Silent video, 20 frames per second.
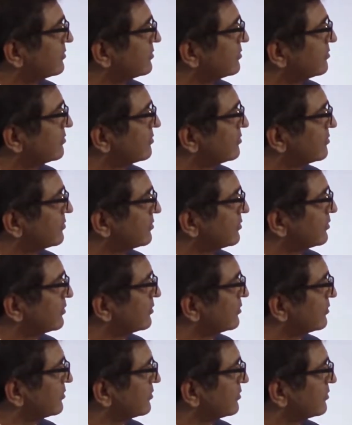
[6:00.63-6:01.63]

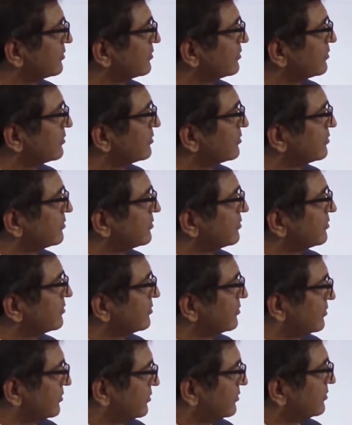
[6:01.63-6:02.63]

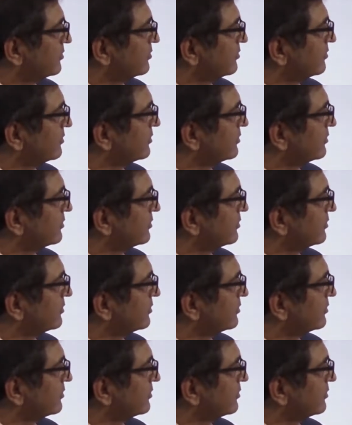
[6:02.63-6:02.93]
[no speech]